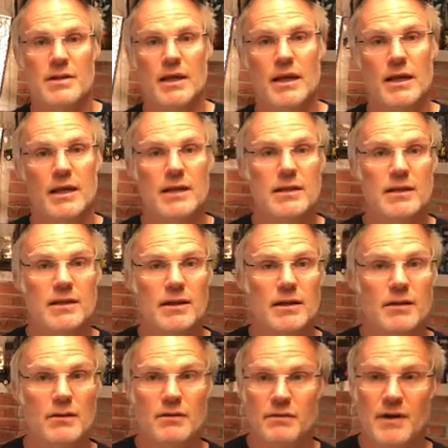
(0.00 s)
And uh,
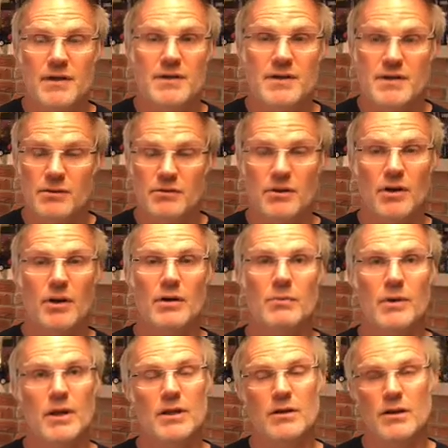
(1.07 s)
you find this out the hard
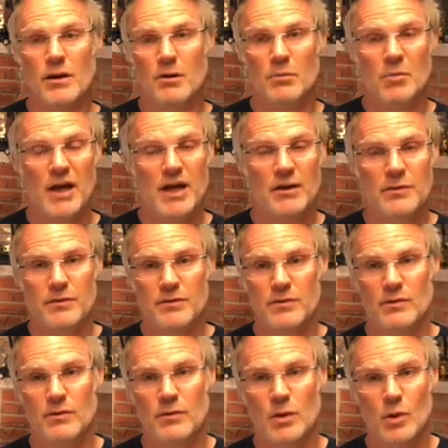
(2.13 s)
way, and you got to battle
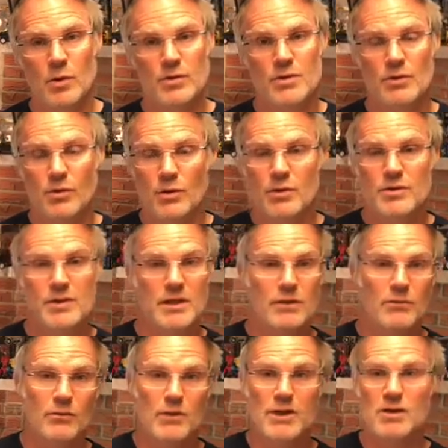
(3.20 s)
through hordes and hordes
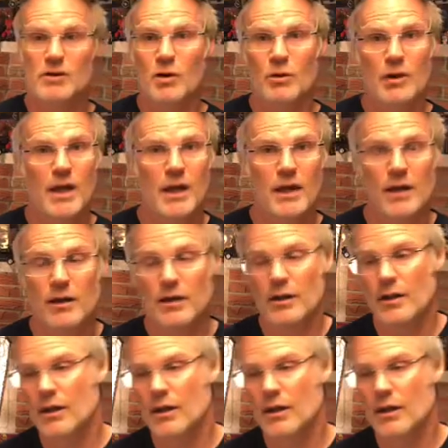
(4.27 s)
and re- go to hell